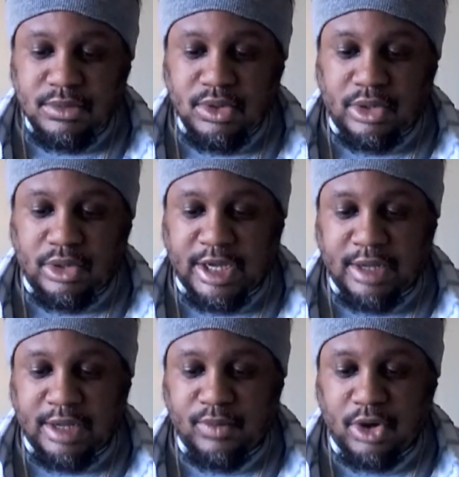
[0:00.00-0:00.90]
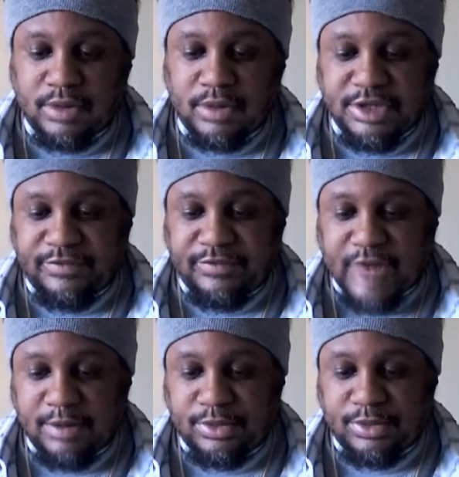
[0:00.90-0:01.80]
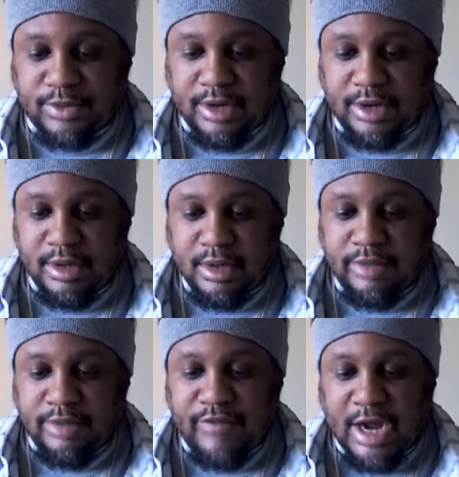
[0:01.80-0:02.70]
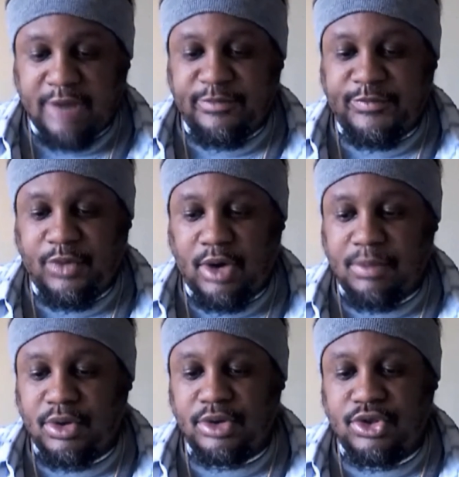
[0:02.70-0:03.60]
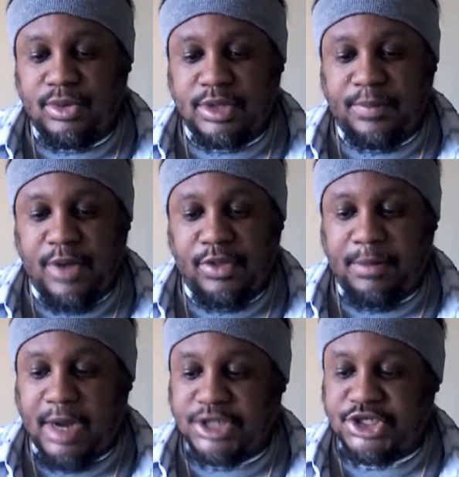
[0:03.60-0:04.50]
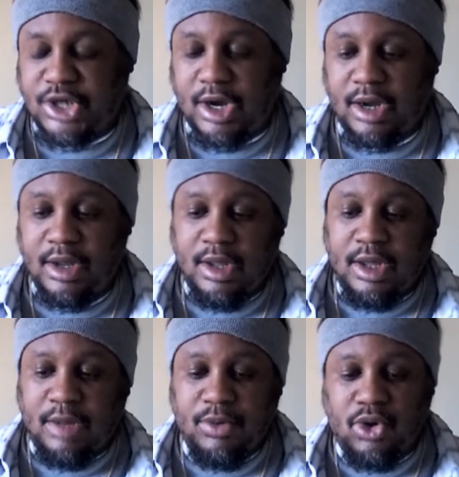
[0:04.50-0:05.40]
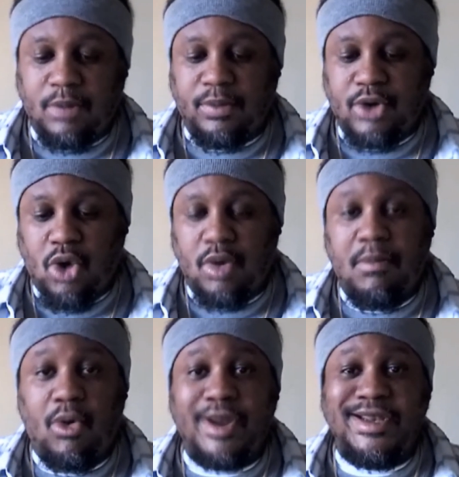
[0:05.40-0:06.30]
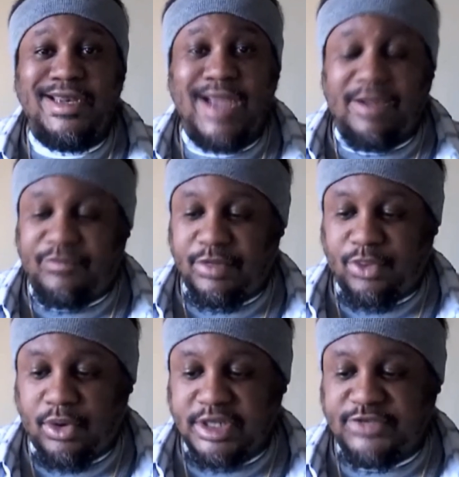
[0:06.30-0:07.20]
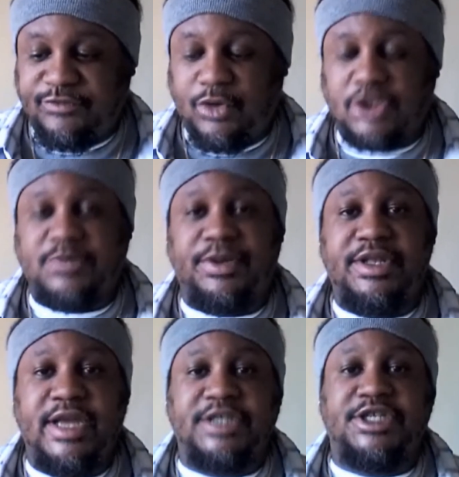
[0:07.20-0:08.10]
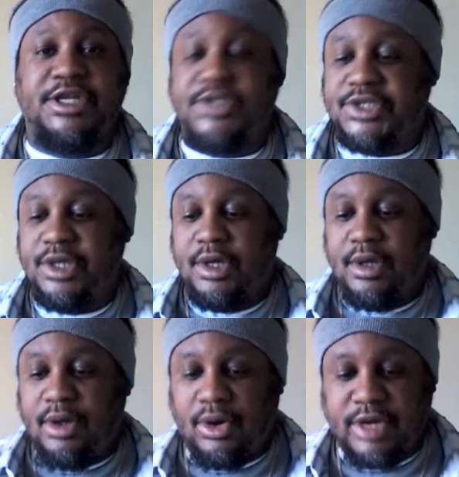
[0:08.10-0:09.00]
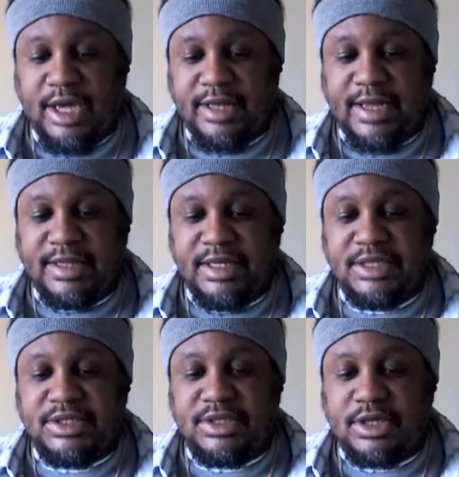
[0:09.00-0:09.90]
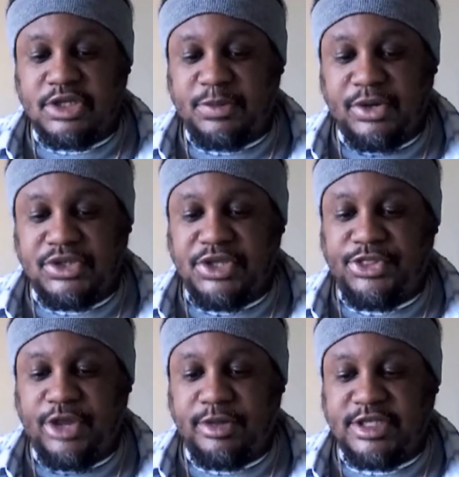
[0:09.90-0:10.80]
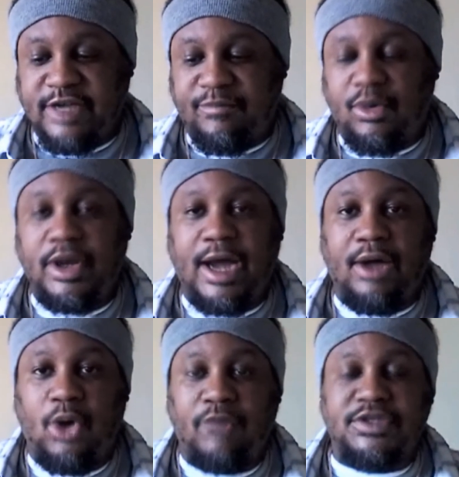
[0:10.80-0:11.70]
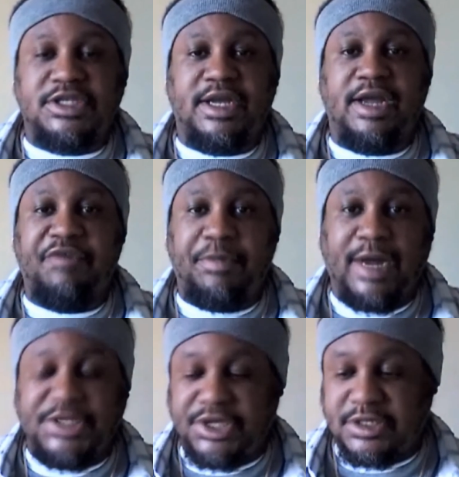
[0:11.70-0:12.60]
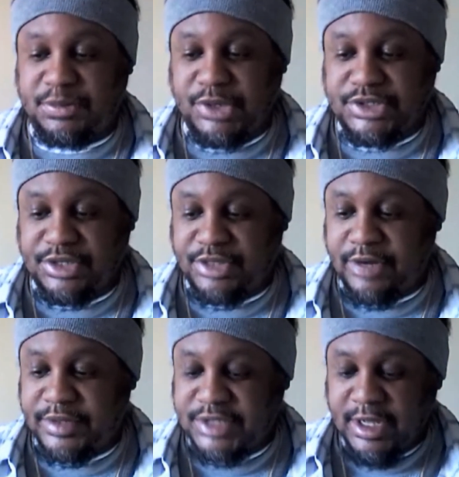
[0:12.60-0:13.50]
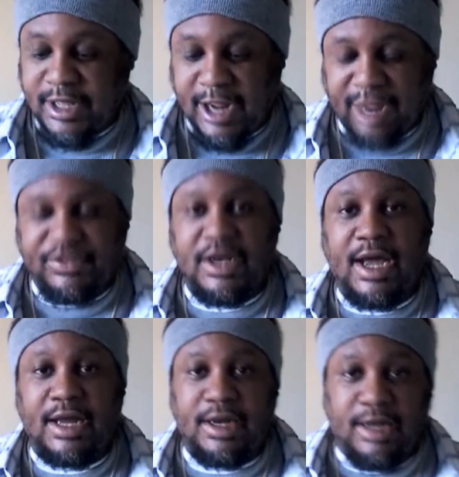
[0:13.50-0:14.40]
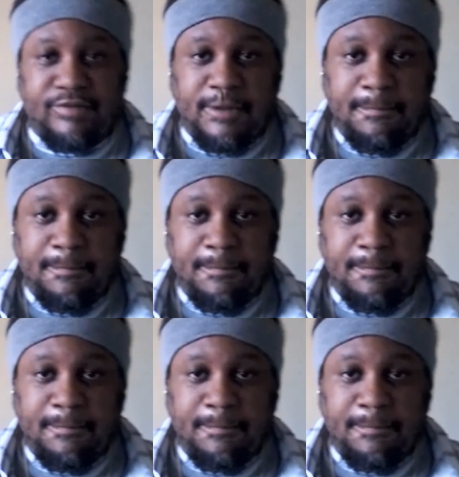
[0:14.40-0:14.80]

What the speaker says: Okay, welcome to the volume 3. The volume 4 I'm going to do with the brother Mashar, and we're going to go in more in depth with all these false predictions, okay, that these conspiracy theorists have brought out. All of a sudden, everybody's a conspiracy theorist after 9/11.